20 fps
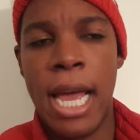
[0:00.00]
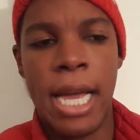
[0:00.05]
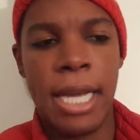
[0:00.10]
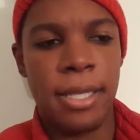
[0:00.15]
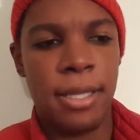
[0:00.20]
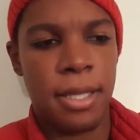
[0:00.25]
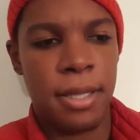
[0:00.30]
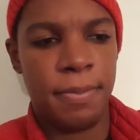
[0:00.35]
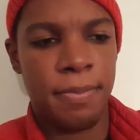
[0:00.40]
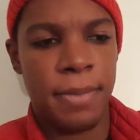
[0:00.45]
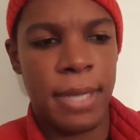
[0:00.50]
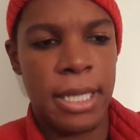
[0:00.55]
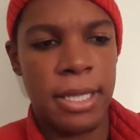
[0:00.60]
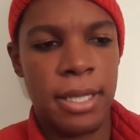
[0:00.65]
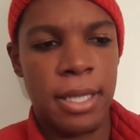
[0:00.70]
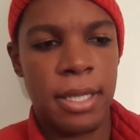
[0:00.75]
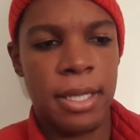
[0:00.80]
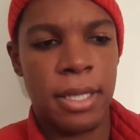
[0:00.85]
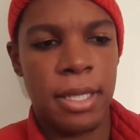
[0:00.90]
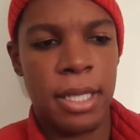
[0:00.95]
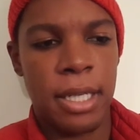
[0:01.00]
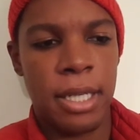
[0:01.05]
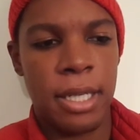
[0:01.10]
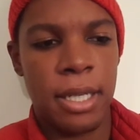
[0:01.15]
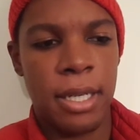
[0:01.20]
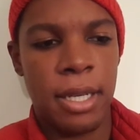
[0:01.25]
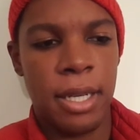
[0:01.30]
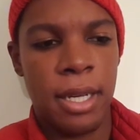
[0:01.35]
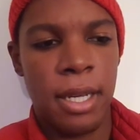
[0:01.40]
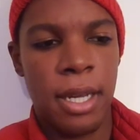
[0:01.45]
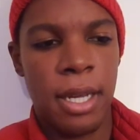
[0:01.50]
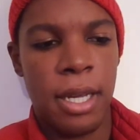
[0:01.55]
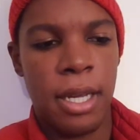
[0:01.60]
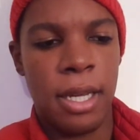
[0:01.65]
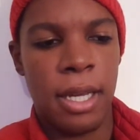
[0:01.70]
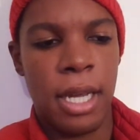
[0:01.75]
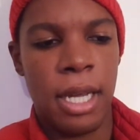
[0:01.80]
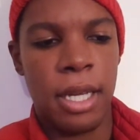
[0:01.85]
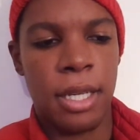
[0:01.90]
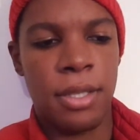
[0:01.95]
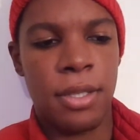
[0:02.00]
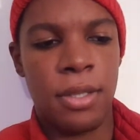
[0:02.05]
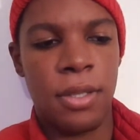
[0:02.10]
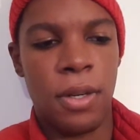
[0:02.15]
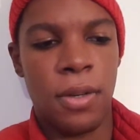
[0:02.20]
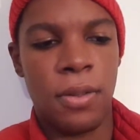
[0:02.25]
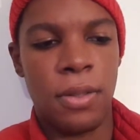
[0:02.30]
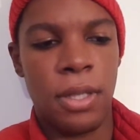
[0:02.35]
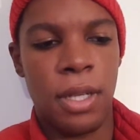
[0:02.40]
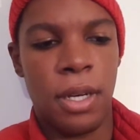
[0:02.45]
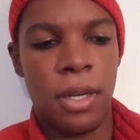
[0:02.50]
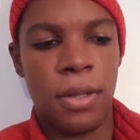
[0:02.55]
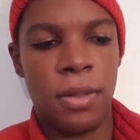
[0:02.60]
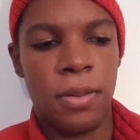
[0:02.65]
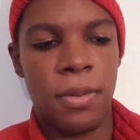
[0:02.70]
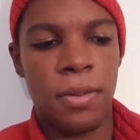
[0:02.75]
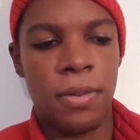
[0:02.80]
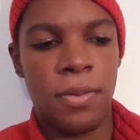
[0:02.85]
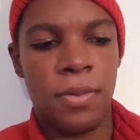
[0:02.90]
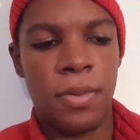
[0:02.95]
It's basically a solo